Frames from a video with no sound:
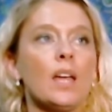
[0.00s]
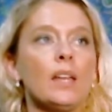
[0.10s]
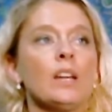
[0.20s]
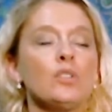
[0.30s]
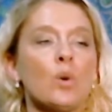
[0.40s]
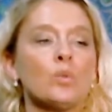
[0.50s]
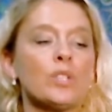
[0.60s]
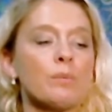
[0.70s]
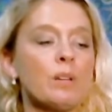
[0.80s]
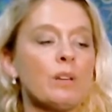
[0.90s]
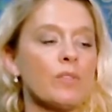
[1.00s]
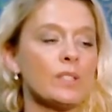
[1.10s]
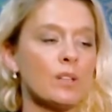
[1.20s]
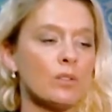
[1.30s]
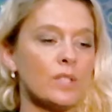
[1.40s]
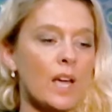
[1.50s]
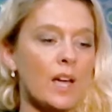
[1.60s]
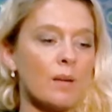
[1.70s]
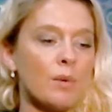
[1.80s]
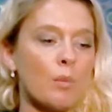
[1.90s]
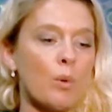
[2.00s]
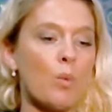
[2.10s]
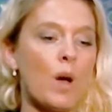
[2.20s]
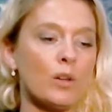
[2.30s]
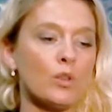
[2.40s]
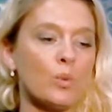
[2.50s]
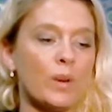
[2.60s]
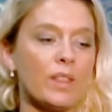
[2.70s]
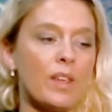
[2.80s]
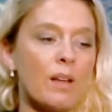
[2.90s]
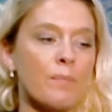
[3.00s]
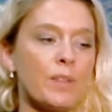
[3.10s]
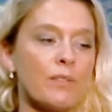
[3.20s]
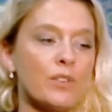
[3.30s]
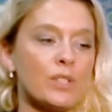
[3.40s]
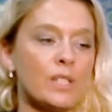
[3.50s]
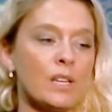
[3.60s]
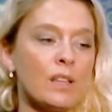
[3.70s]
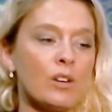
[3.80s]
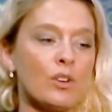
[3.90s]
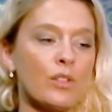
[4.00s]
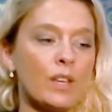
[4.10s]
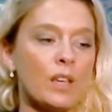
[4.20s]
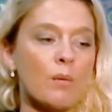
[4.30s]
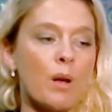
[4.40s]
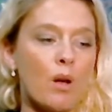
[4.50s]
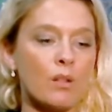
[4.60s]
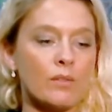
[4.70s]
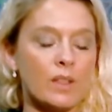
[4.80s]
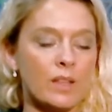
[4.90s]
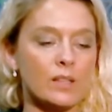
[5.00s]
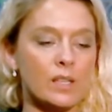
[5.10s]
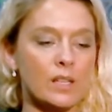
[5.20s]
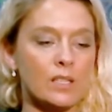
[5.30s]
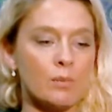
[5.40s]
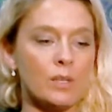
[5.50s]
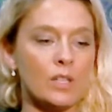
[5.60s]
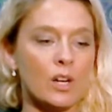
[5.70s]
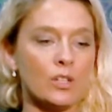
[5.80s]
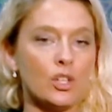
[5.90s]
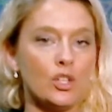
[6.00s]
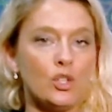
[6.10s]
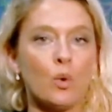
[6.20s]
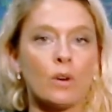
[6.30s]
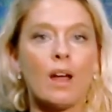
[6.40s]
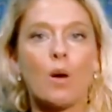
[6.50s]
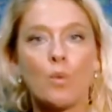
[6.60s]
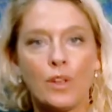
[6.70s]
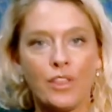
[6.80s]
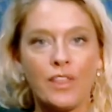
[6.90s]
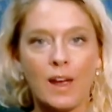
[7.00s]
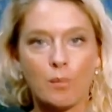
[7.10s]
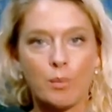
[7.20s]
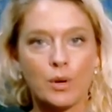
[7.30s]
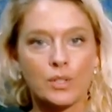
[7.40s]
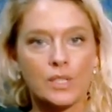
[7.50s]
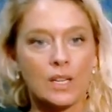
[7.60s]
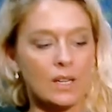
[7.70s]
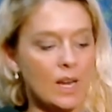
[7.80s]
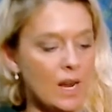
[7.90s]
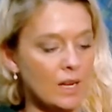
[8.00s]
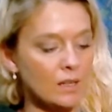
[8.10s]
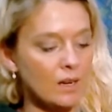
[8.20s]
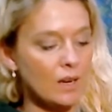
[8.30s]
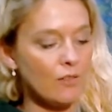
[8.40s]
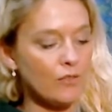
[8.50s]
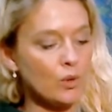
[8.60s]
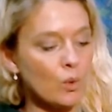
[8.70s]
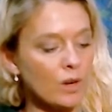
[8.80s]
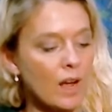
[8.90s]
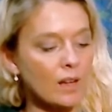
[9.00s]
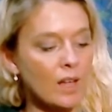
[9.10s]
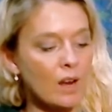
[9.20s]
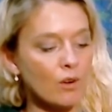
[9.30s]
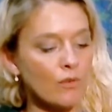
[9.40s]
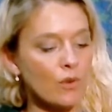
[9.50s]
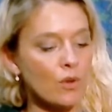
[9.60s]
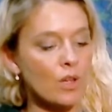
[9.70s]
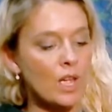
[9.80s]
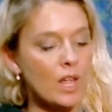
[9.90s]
I don't just mean physical time, but while you're with them, if you're sitting there and you're thinking about all of the things that need to be done, you're not with that person. And if you're not careful,